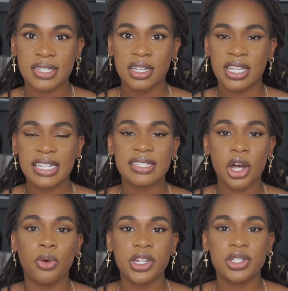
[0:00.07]
He's
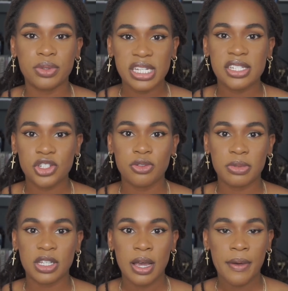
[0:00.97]
not going to listen to
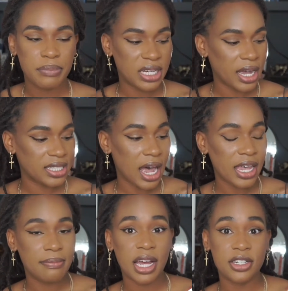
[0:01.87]
me because I
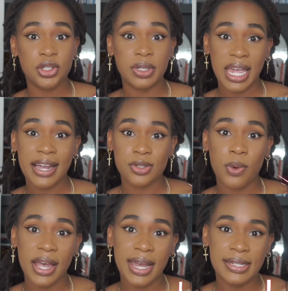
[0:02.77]
am not doing X,
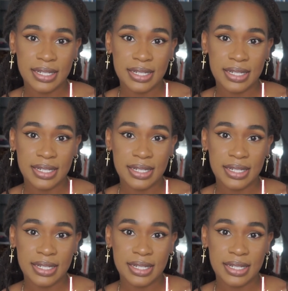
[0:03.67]
Y, and